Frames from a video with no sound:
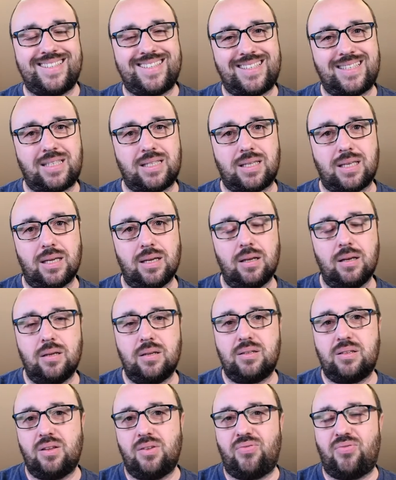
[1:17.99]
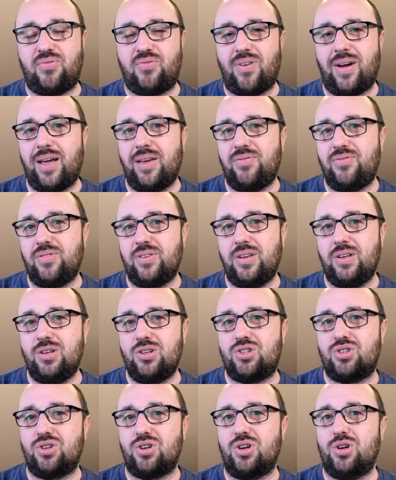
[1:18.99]
Still, the
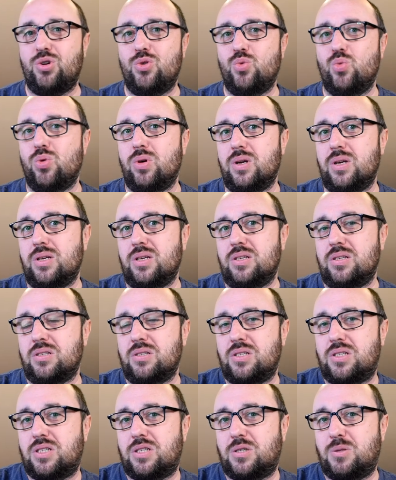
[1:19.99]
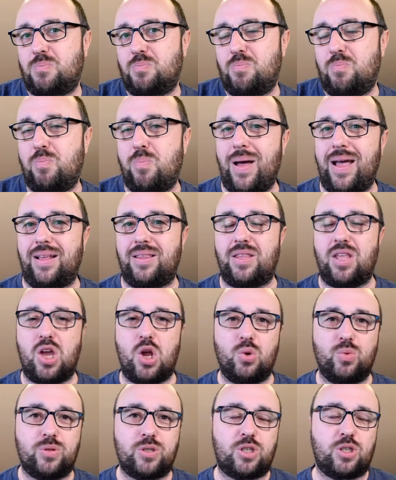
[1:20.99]
5-incher was
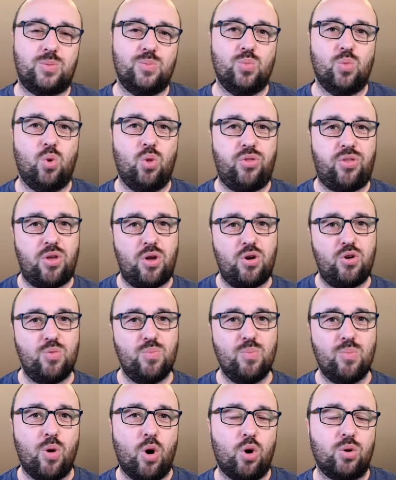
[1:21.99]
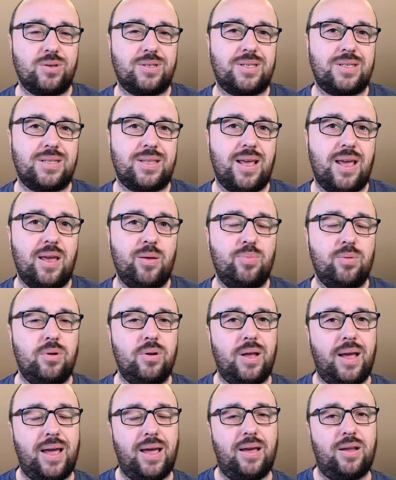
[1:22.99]
better, smoother, more
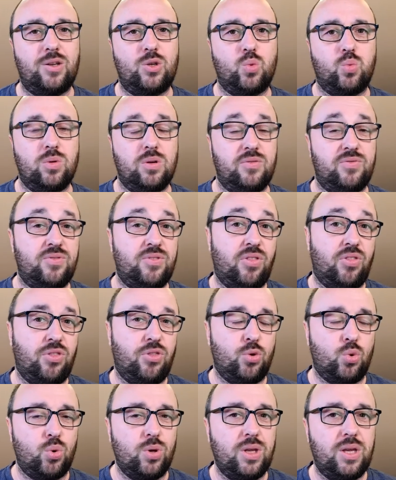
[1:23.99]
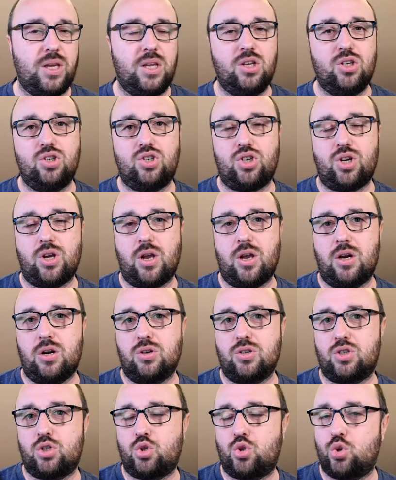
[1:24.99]
stable, and with 3
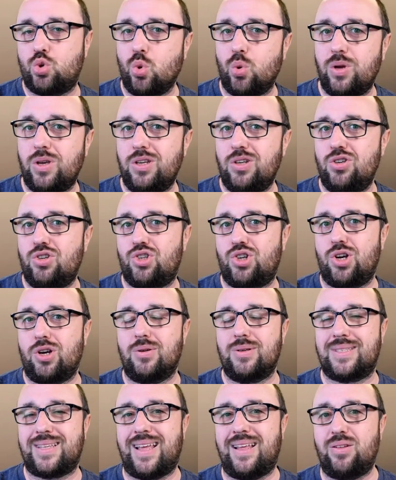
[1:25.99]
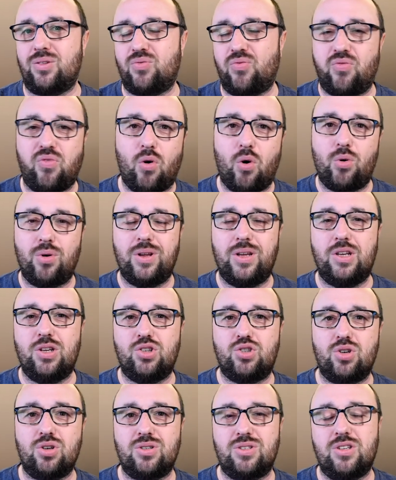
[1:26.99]
inches, 2 inches and 4
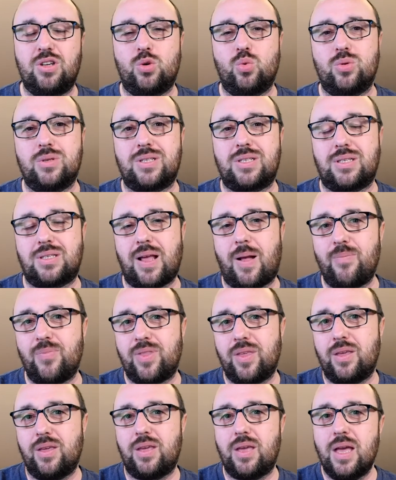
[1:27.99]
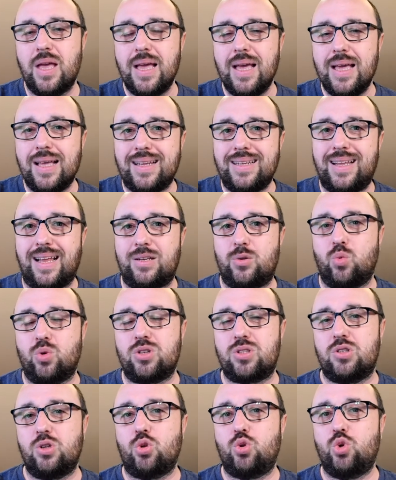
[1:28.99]
inches there was something that
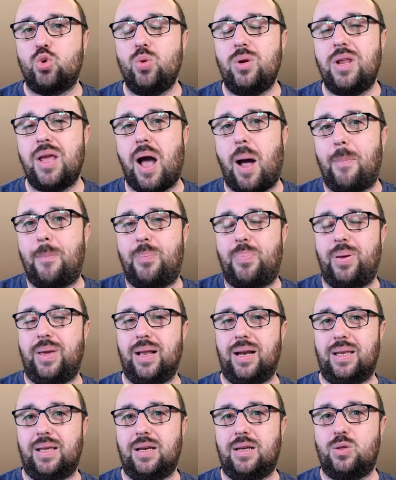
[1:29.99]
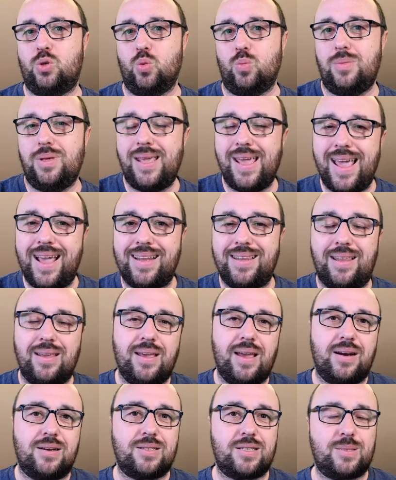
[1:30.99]
was not really appealing to me. Yeah,
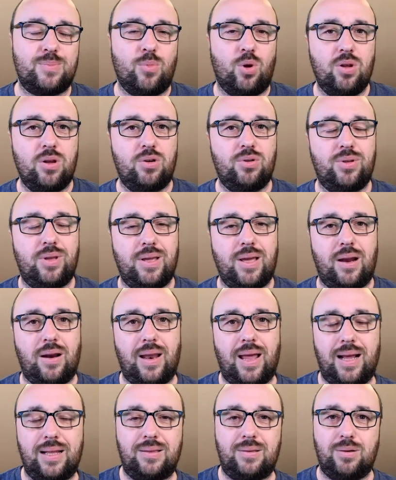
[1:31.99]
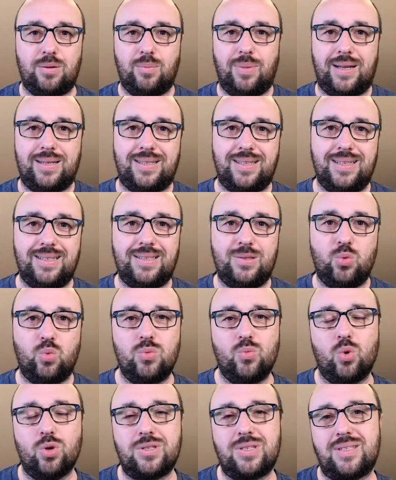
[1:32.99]
they are smaller, they are lighter, but it
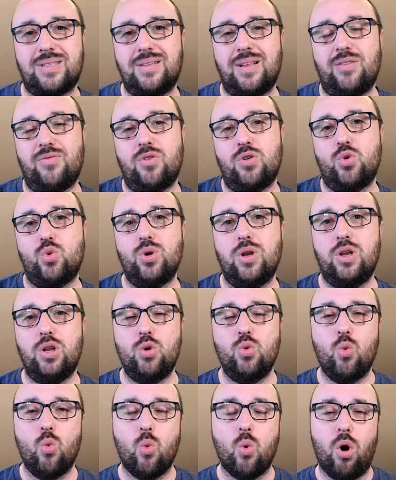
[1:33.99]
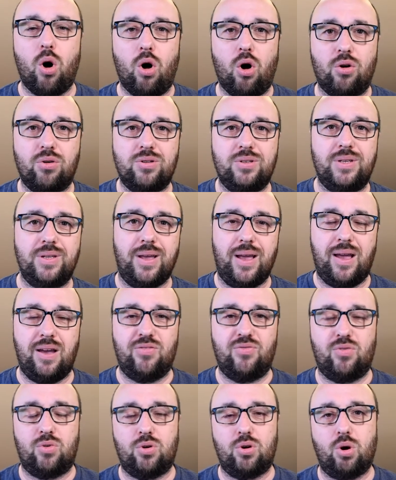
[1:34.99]
was never really worth the
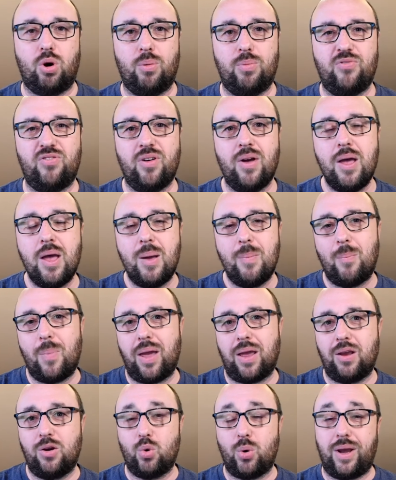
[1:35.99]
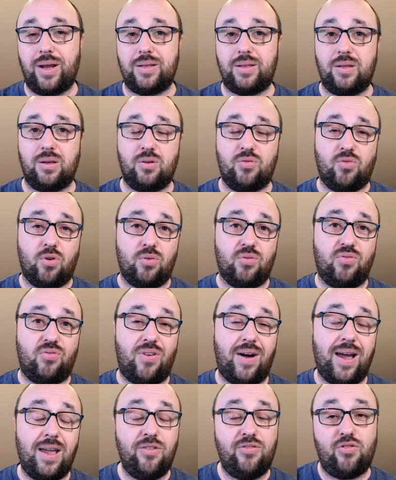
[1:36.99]
effort of migrating for
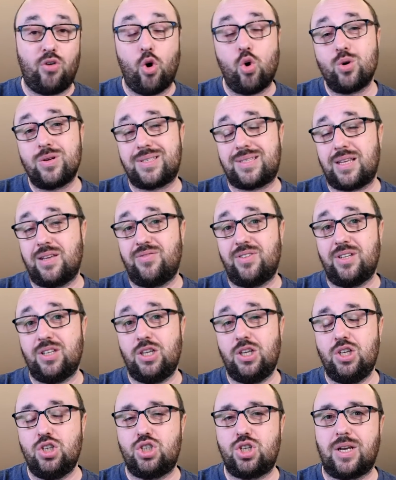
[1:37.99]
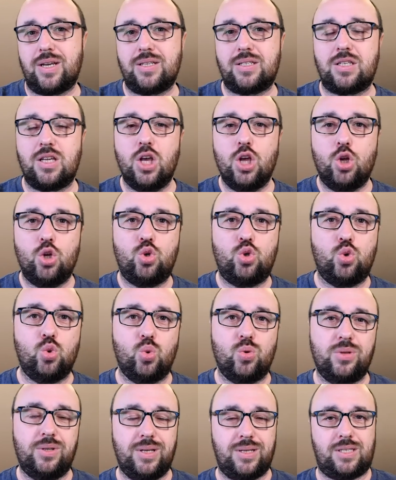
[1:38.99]
5 or 7 inches
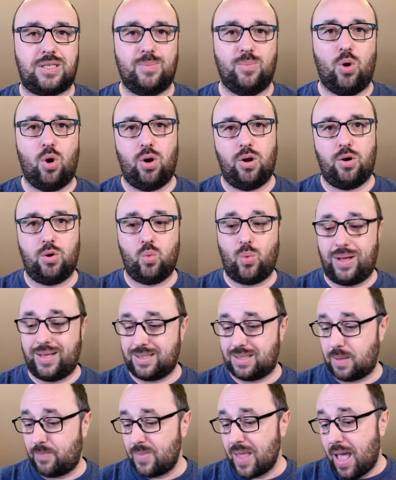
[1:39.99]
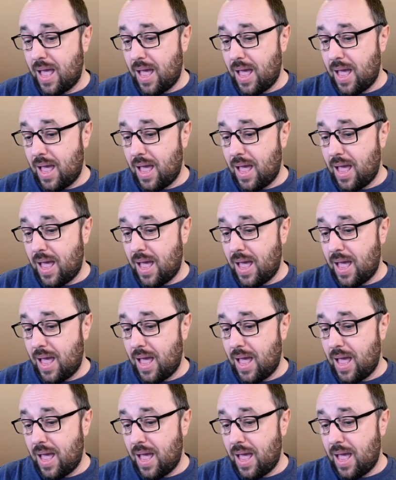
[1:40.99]
to the smaller ones.